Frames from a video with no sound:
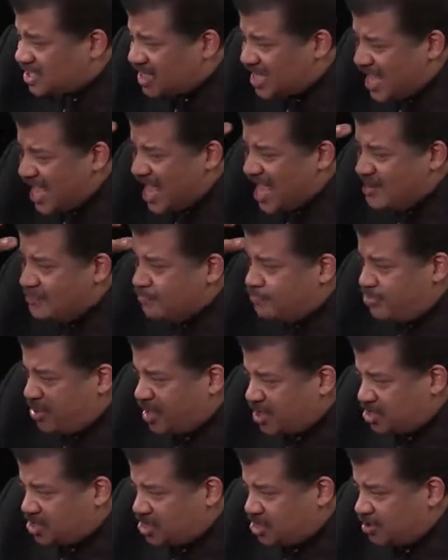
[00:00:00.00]
can't
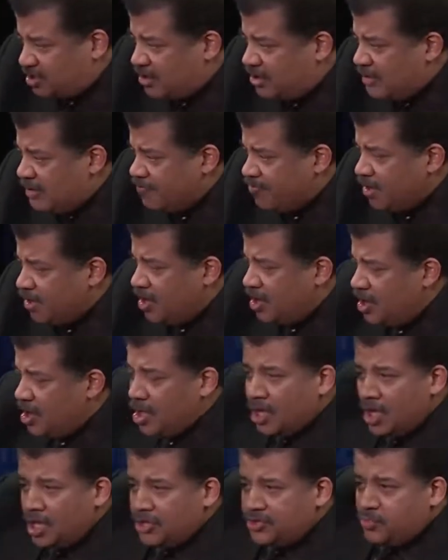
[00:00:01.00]
picture
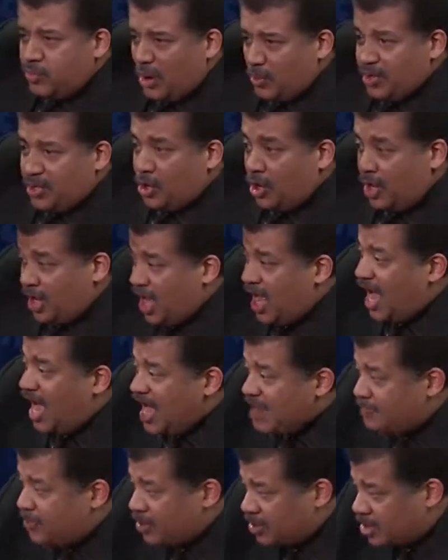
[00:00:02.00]
what we call a
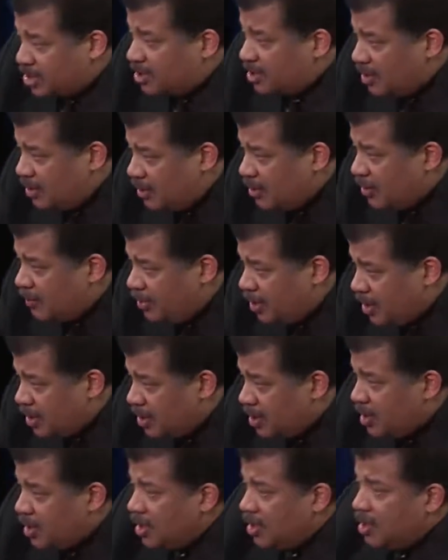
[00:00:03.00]
hypercube,
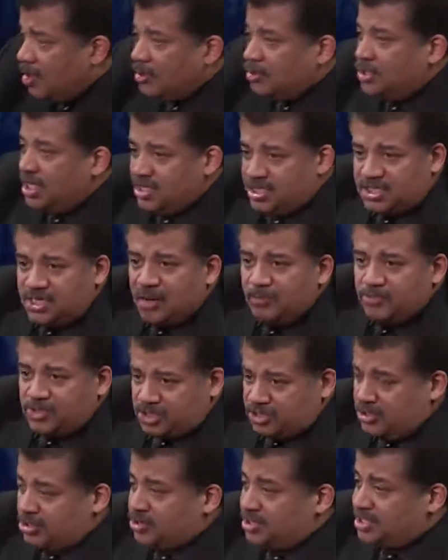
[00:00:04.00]
in some
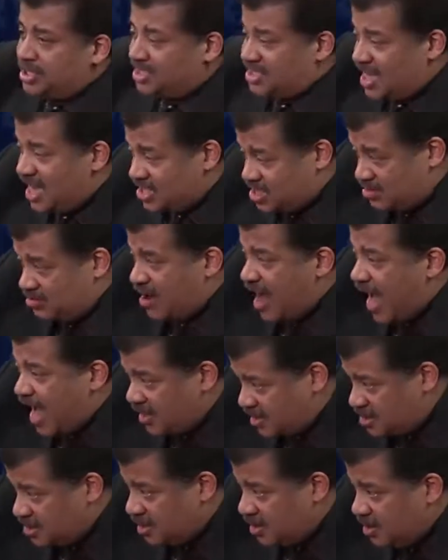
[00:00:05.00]
circles a
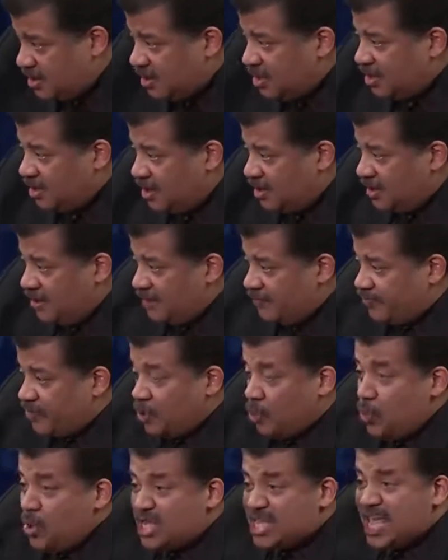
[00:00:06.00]
tesseract.
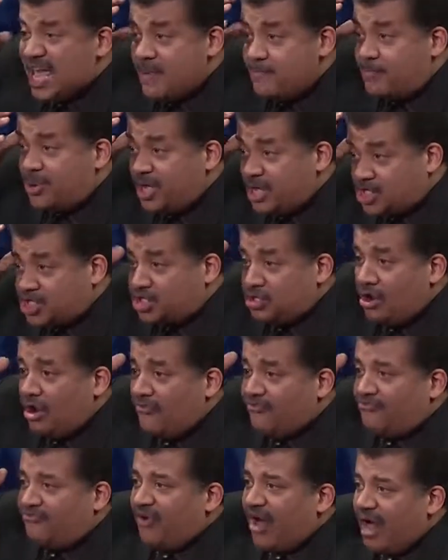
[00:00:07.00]
We can't picture a
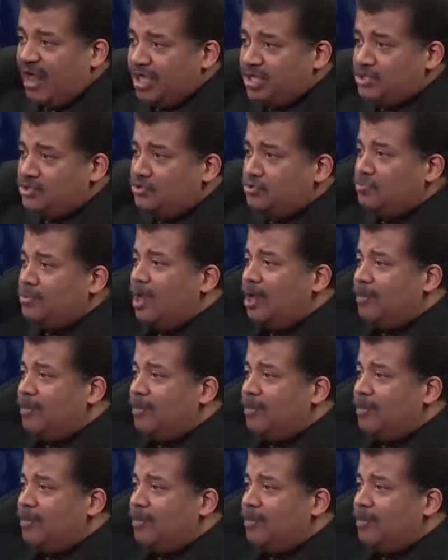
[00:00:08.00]
volume